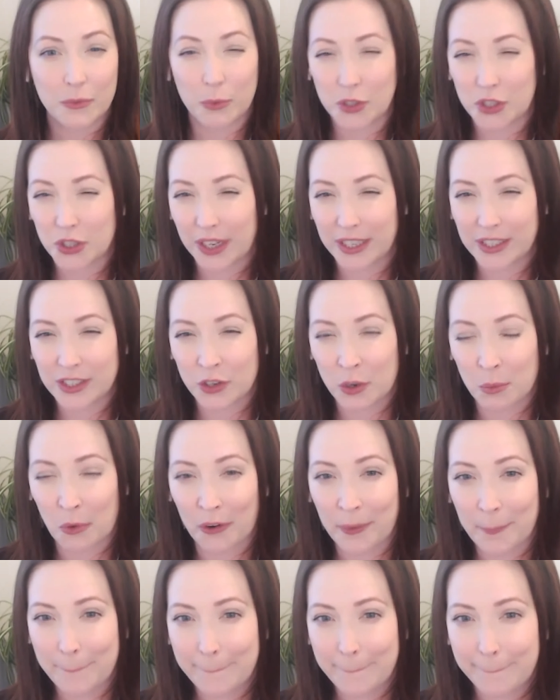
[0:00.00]
would you like to know
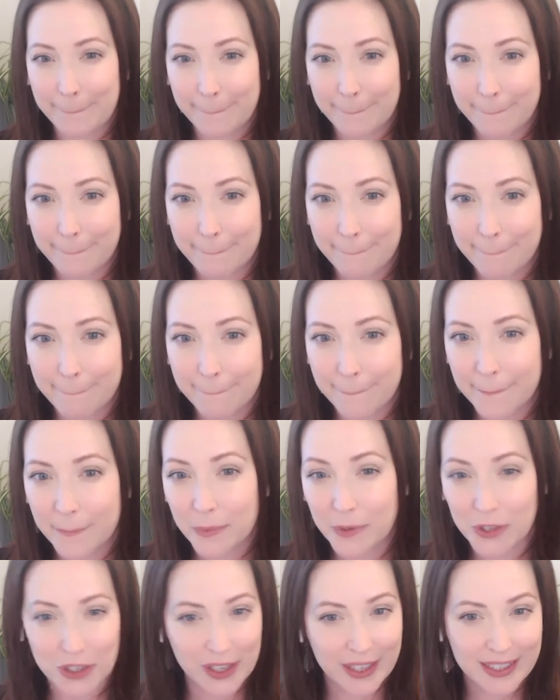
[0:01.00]
more?
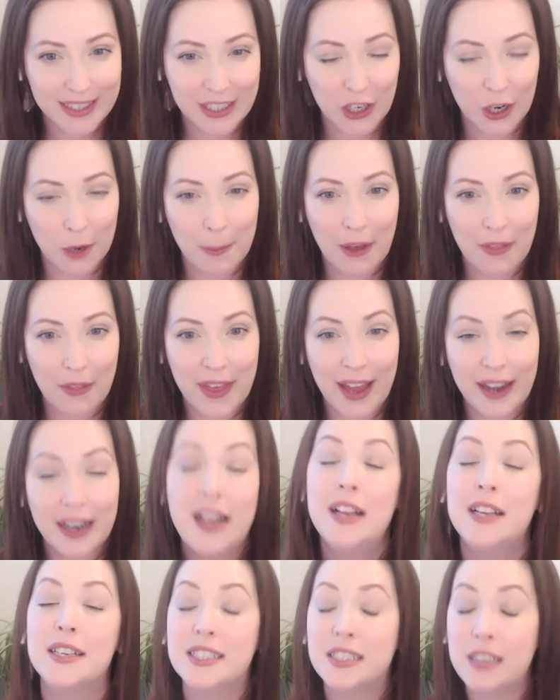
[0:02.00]
Would you like to hear about
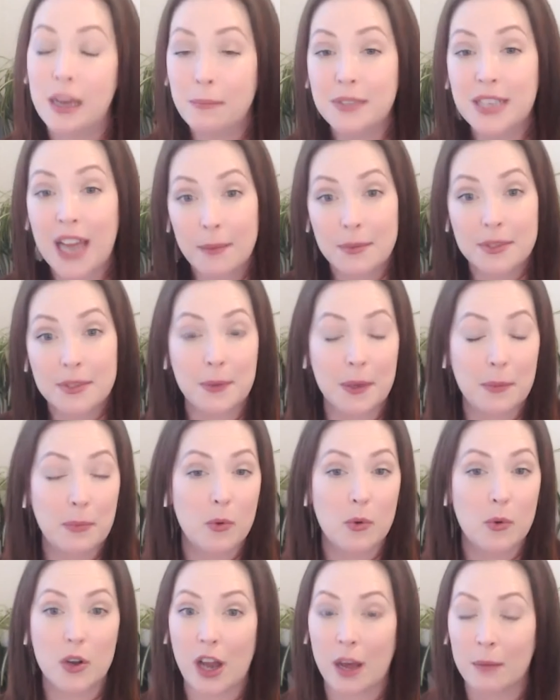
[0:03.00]
that? Sometimes
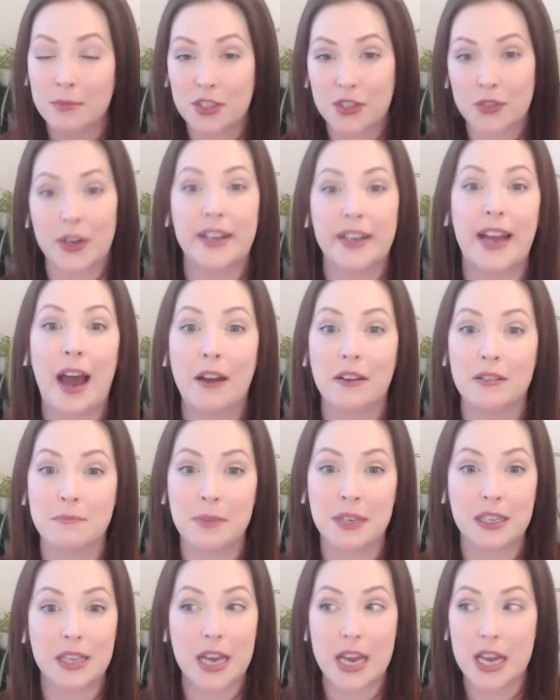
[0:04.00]
people will come straight out and
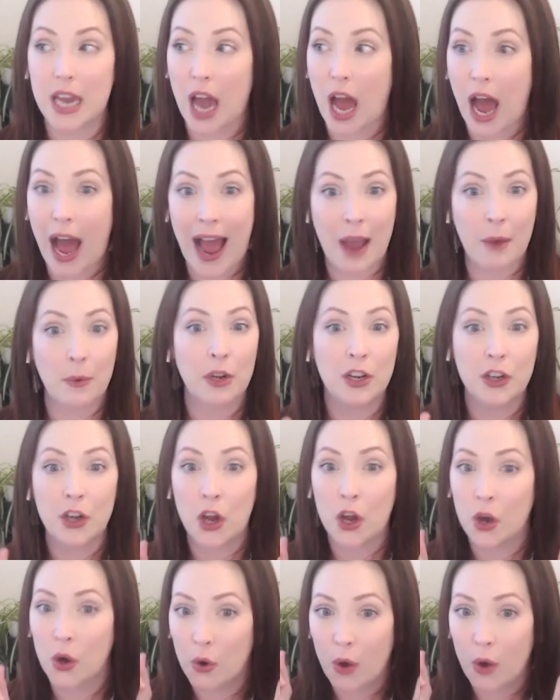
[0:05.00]
be like, I want to
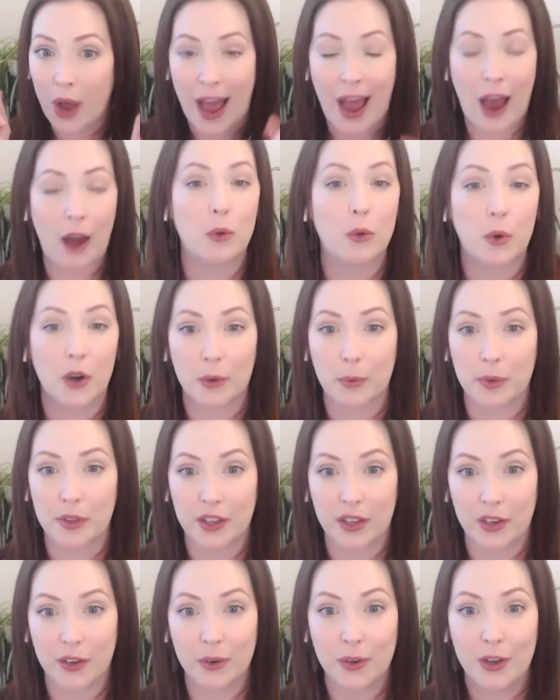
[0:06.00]
know how to work
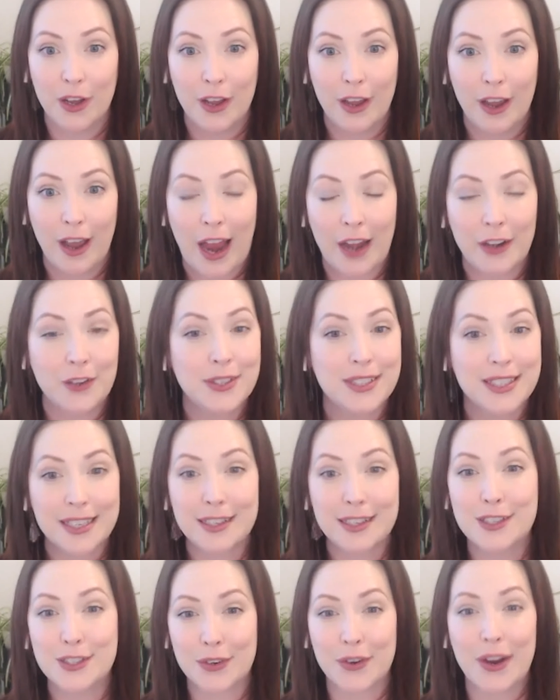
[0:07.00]
with you. And you say,
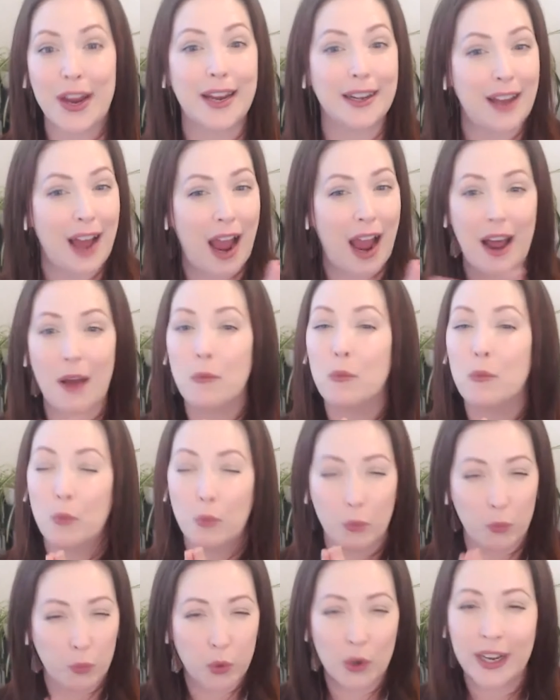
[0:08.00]
that's great.
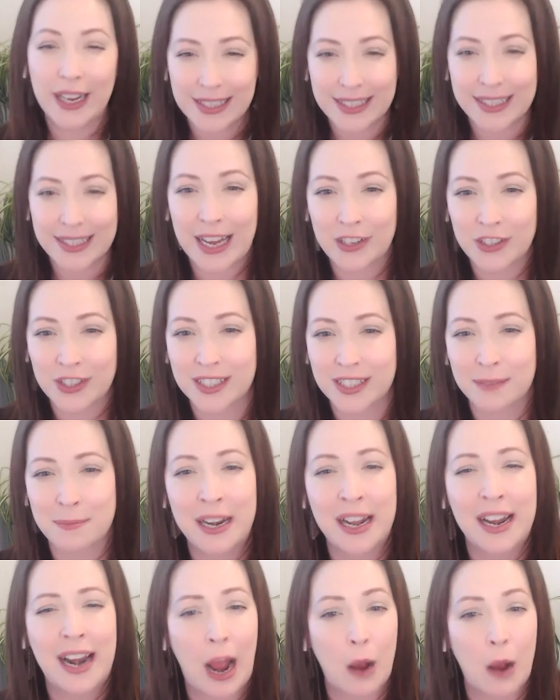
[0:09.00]
We'll get to that in just a
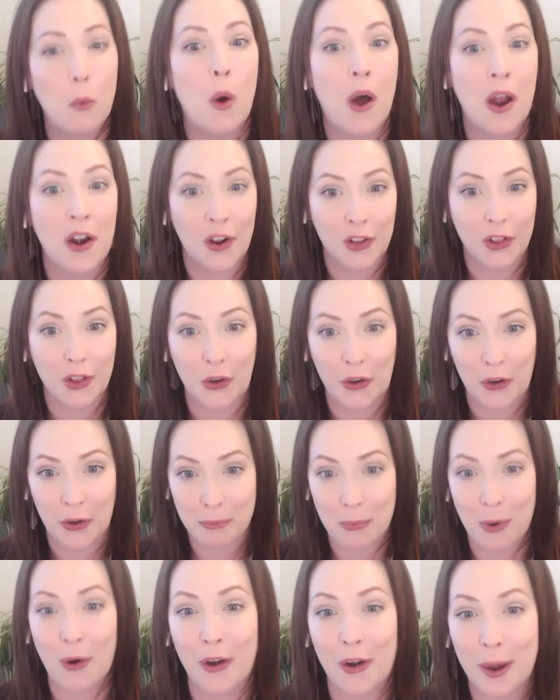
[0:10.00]
minute. I want to
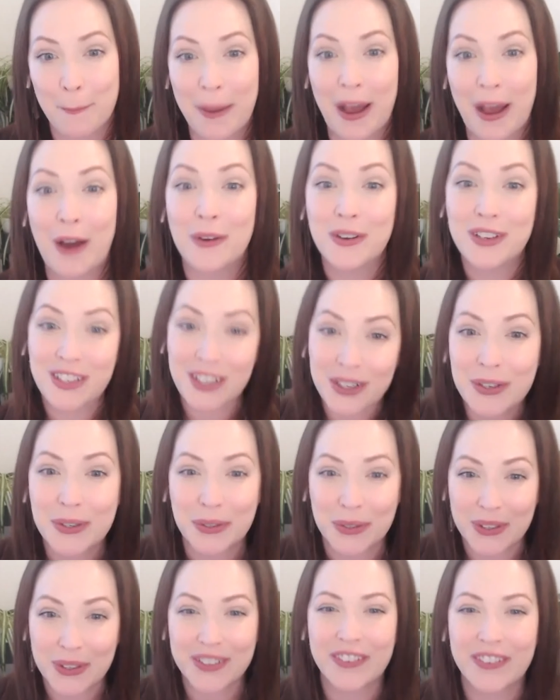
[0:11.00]
learn more about
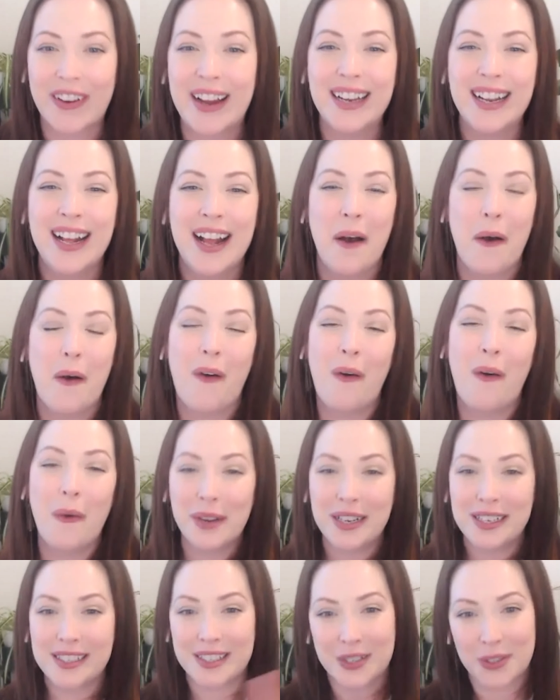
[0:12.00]
you, right?
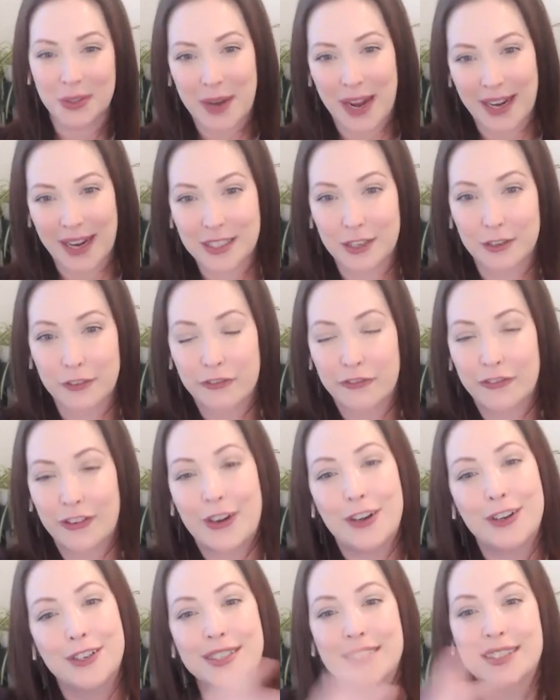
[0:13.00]
Always direct it
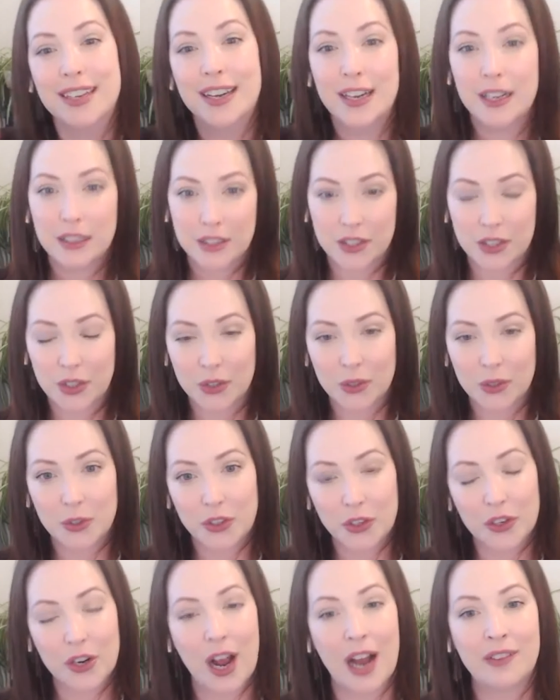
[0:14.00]
first to
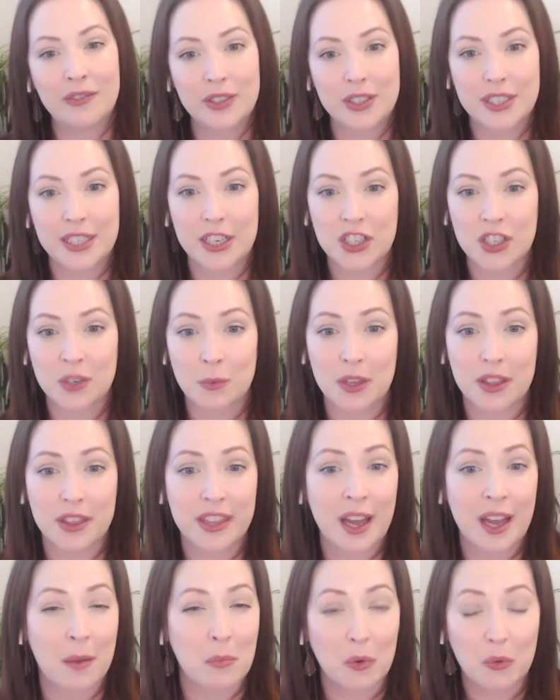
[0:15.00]
your conversation
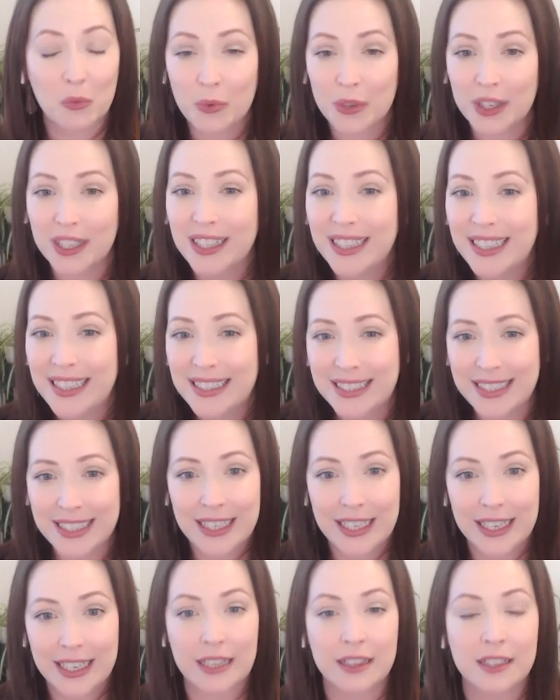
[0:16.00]
with them. Really
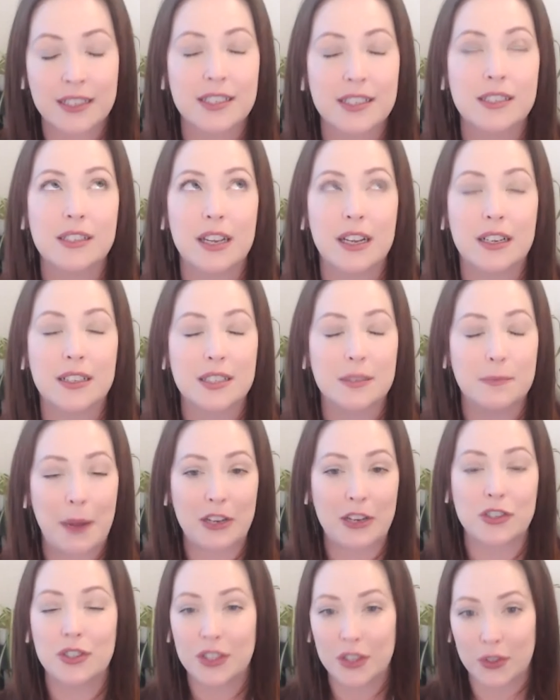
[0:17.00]
dig, and this is
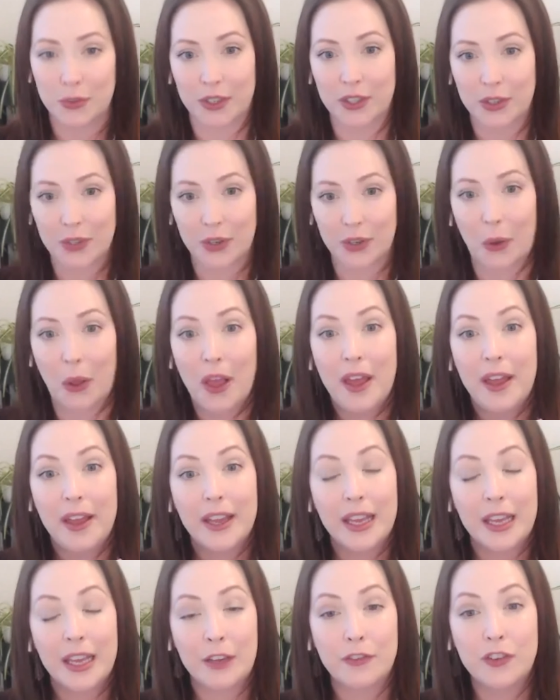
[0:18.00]
especially critical
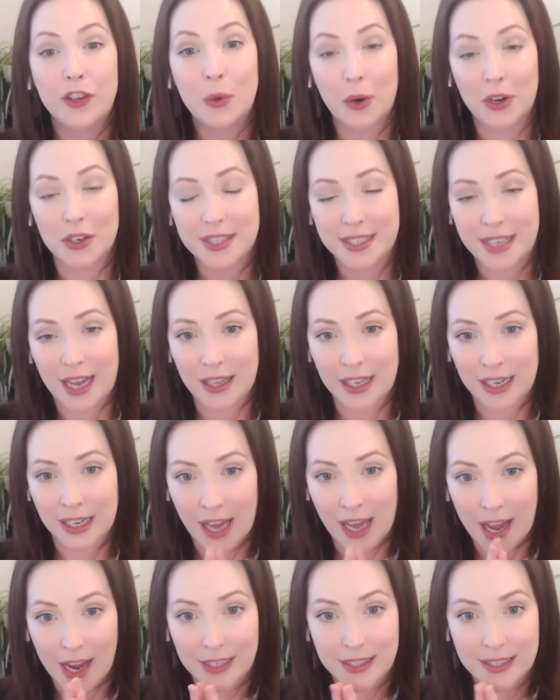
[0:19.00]
if you are selling
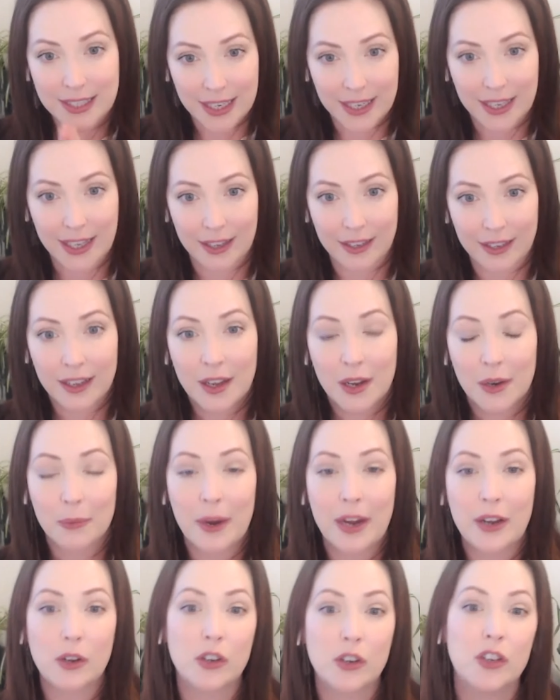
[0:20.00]
high ticket,
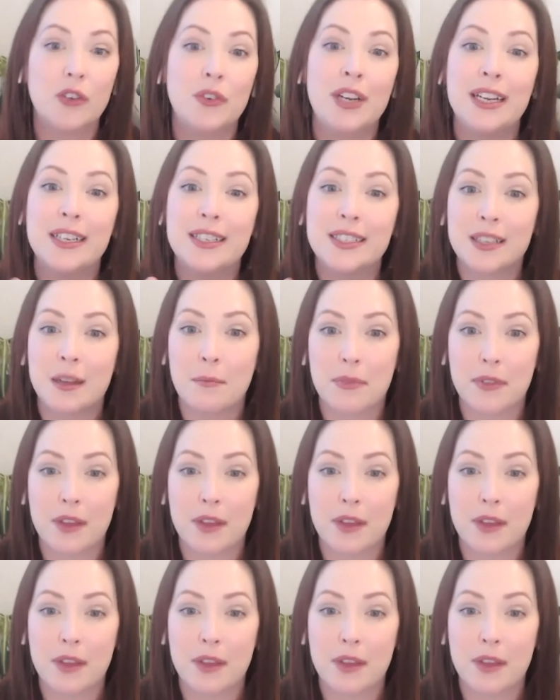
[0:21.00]
right? Or you need